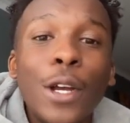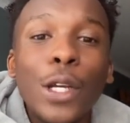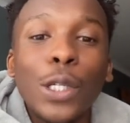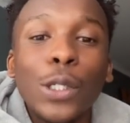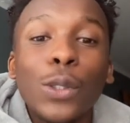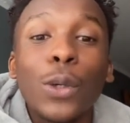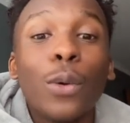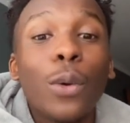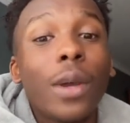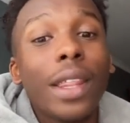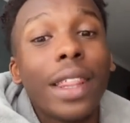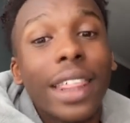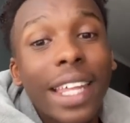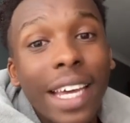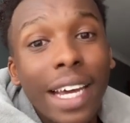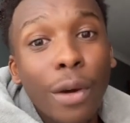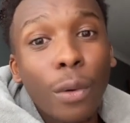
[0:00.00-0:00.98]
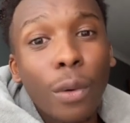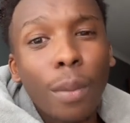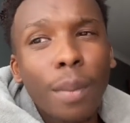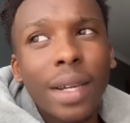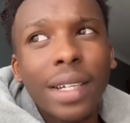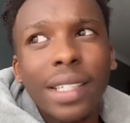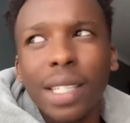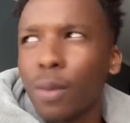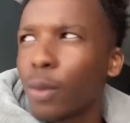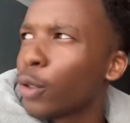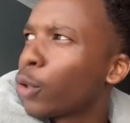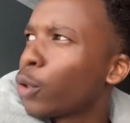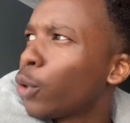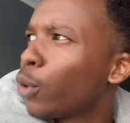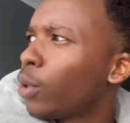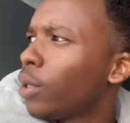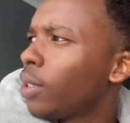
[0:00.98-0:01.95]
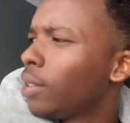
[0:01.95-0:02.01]
So we, there we met someone
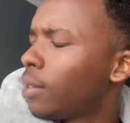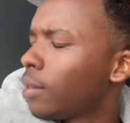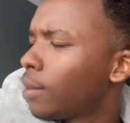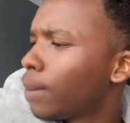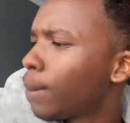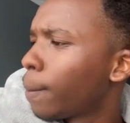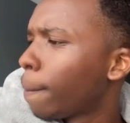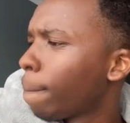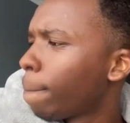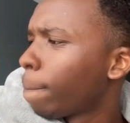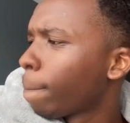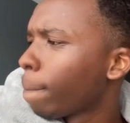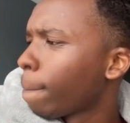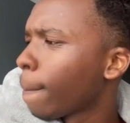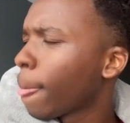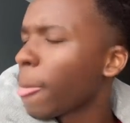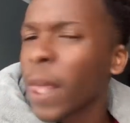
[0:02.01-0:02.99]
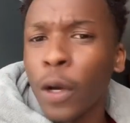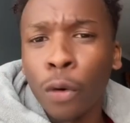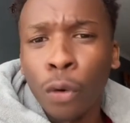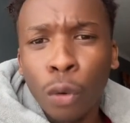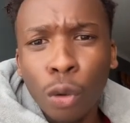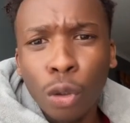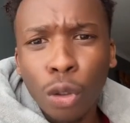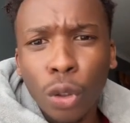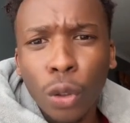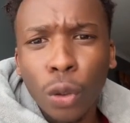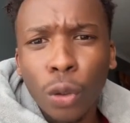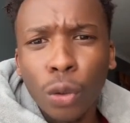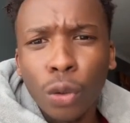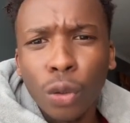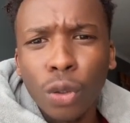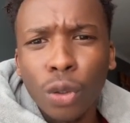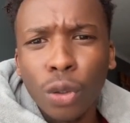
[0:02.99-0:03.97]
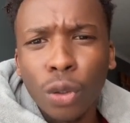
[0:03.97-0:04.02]
called Ruto.
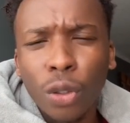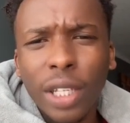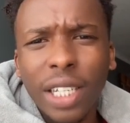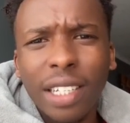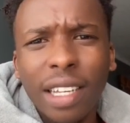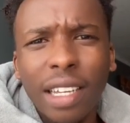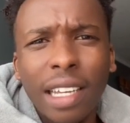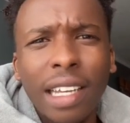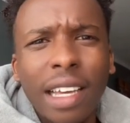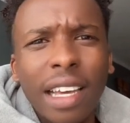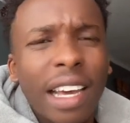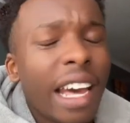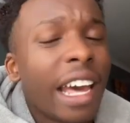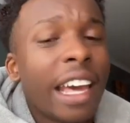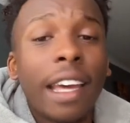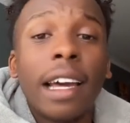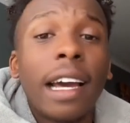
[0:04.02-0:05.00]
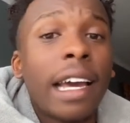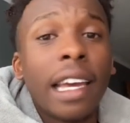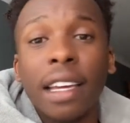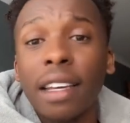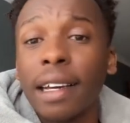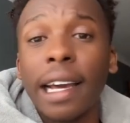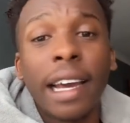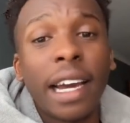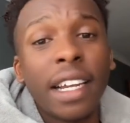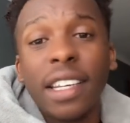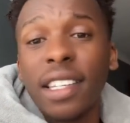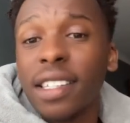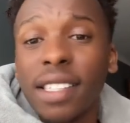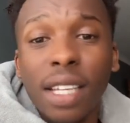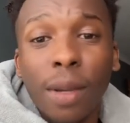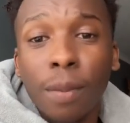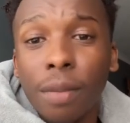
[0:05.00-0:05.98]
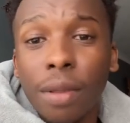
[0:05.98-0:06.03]
Ruto, yeah. I, I, I had his
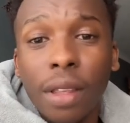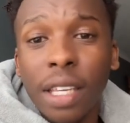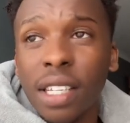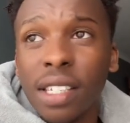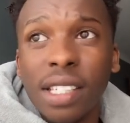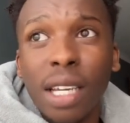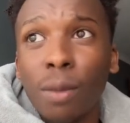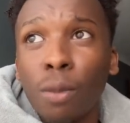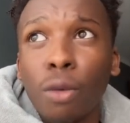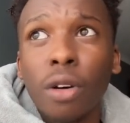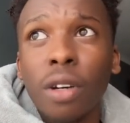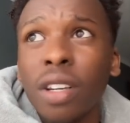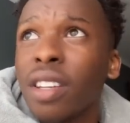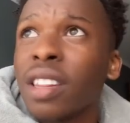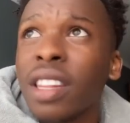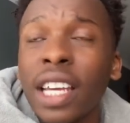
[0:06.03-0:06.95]
some he's someone in